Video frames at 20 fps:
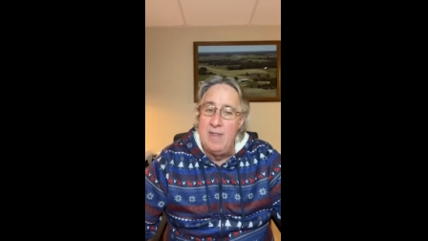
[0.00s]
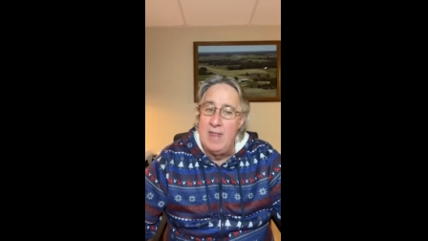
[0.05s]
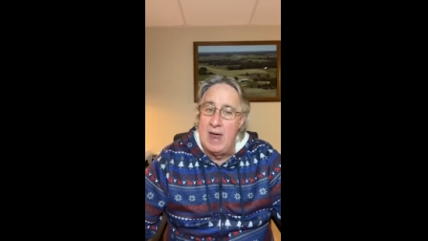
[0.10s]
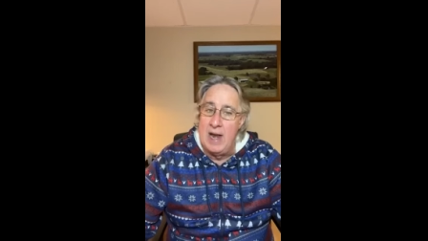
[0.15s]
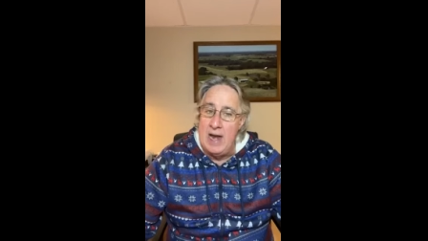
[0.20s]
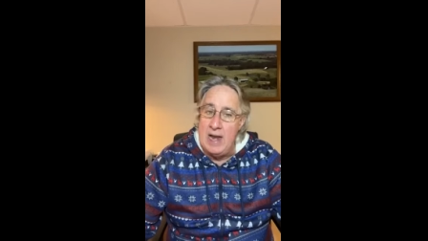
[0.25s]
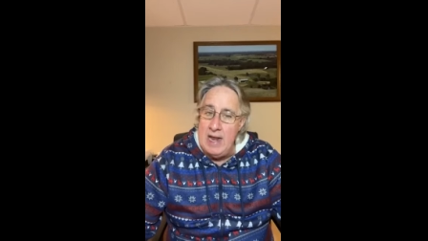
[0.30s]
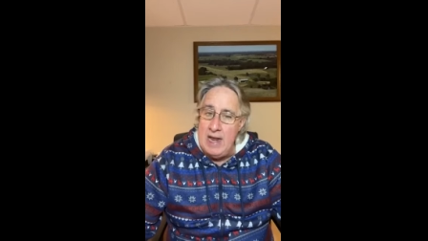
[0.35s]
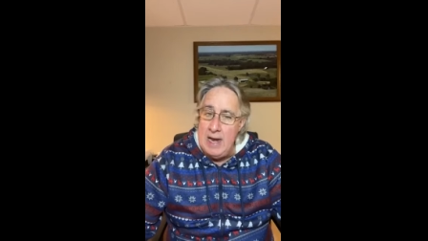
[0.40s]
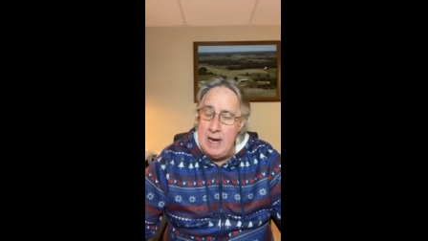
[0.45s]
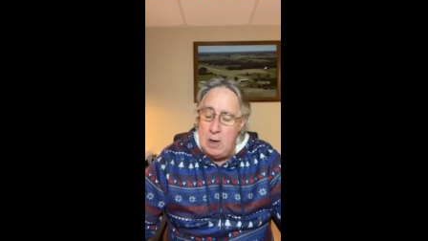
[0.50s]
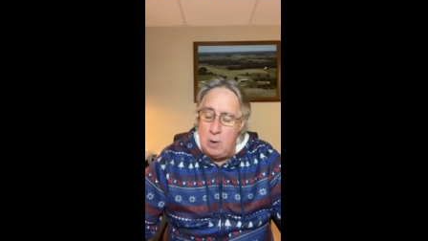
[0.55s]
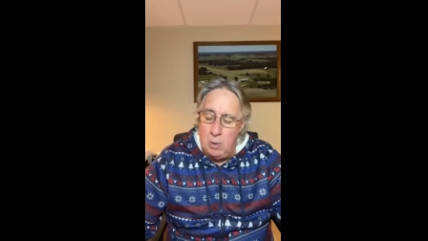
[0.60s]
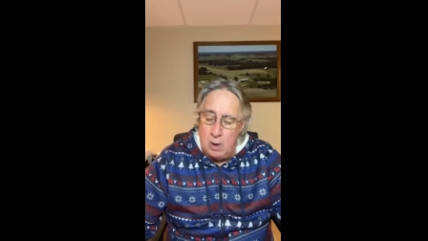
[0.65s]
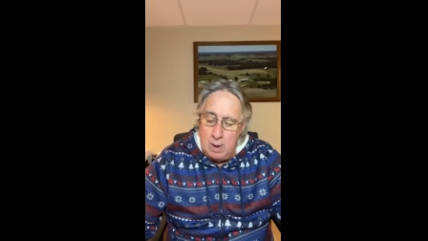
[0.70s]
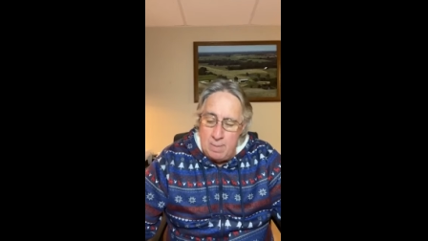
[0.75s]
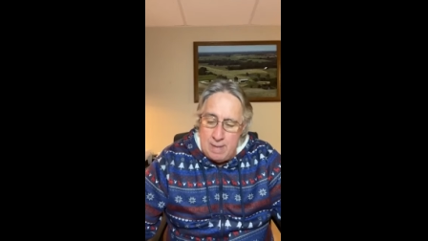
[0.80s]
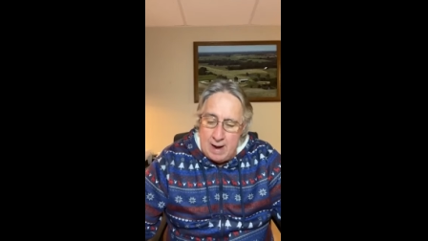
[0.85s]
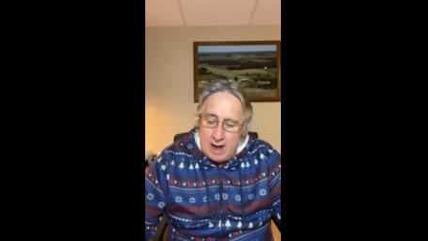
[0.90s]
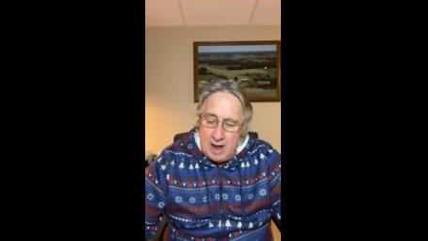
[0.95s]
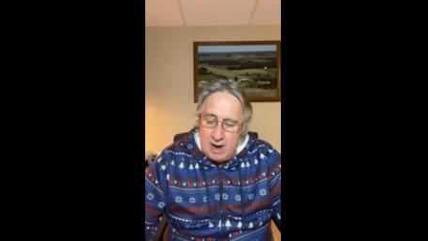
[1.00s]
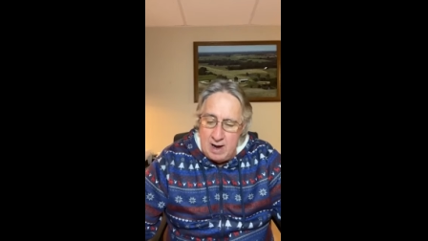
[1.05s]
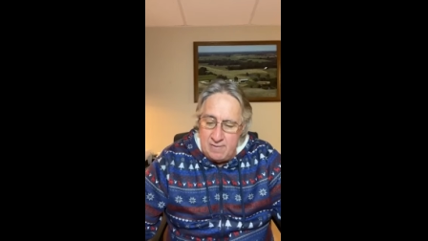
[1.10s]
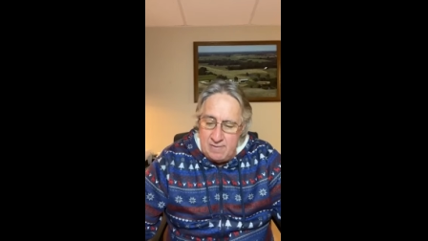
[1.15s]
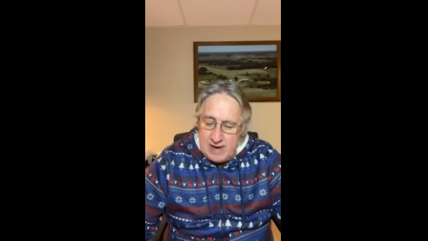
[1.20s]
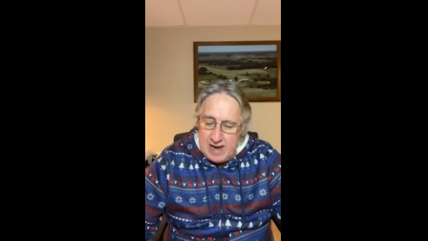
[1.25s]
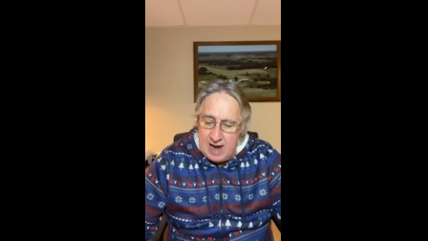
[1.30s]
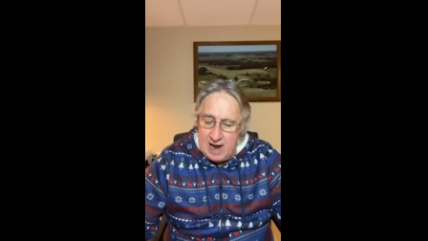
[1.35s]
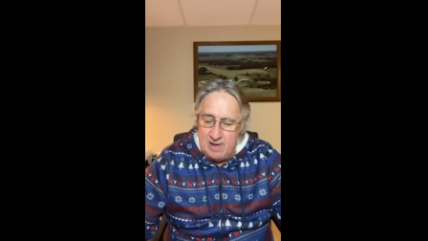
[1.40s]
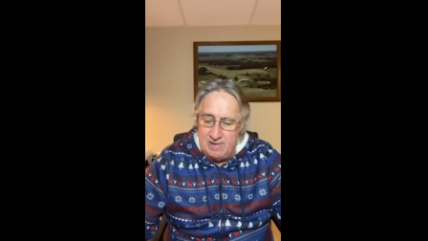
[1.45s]
than an equal amount
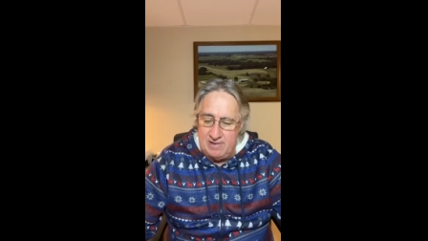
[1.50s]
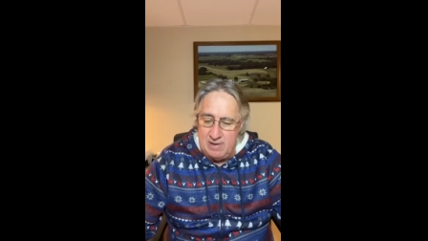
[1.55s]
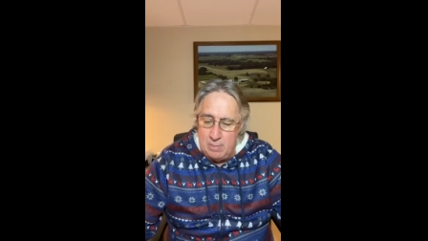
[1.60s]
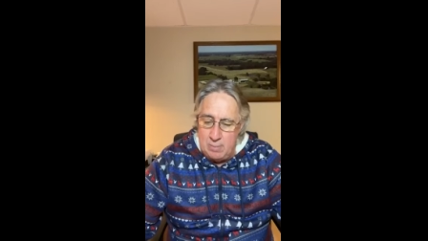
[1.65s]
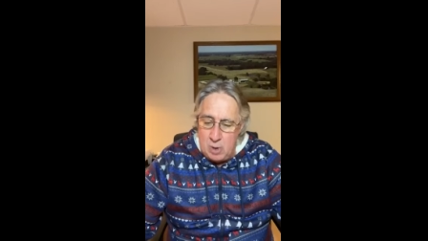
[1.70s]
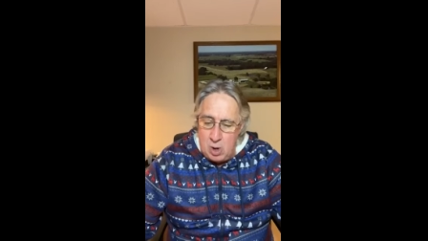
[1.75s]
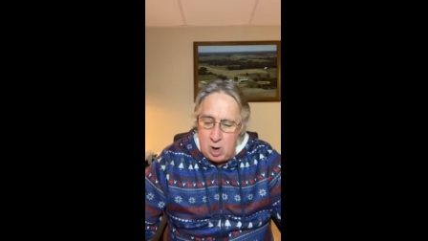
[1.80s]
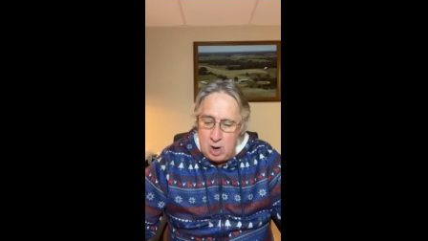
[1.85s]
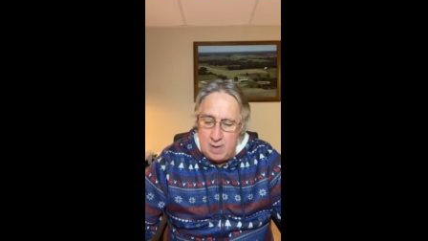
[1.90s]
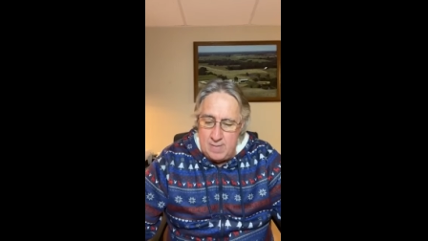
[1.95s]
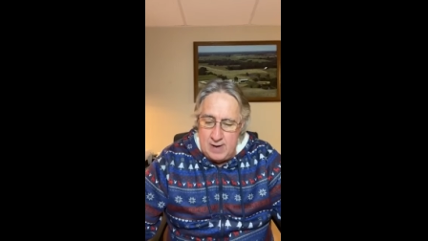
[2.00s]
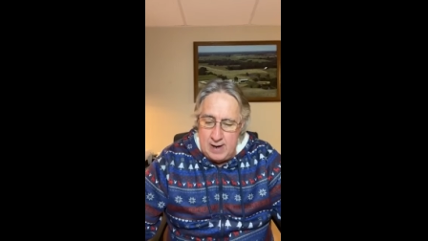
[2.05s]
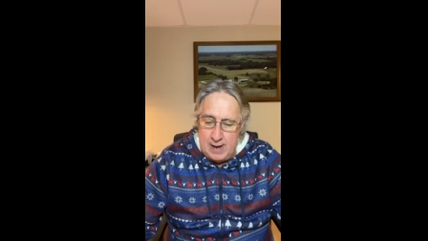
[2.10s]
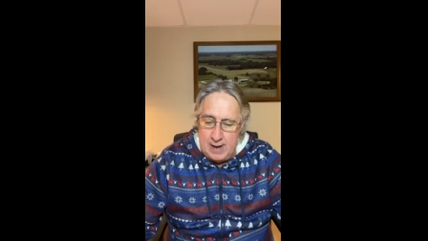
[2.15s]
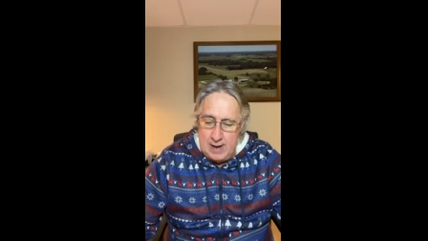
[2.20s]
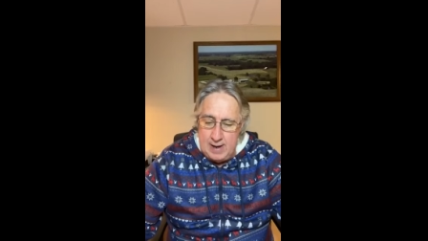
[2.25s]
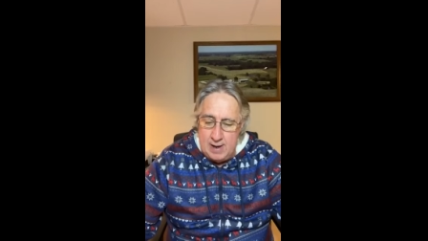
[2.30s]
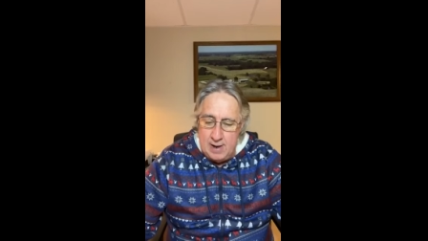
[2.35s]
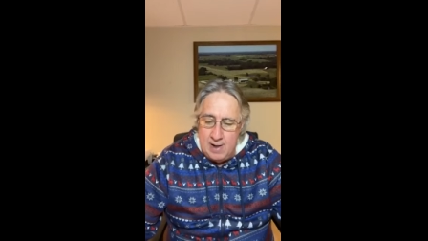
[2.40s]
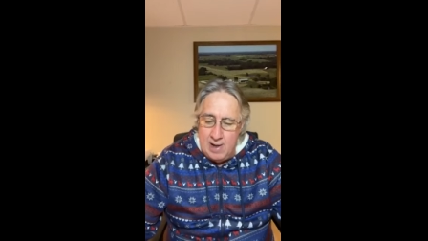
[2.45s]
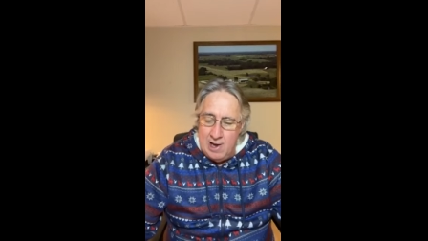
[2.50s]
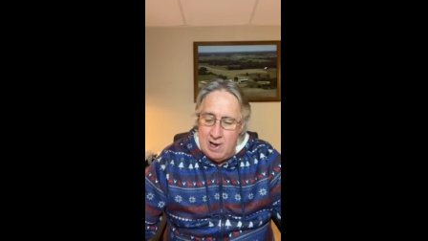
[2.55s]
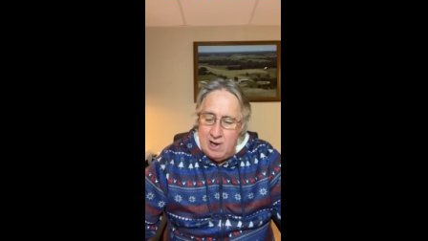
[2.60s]
of calcium carbonate.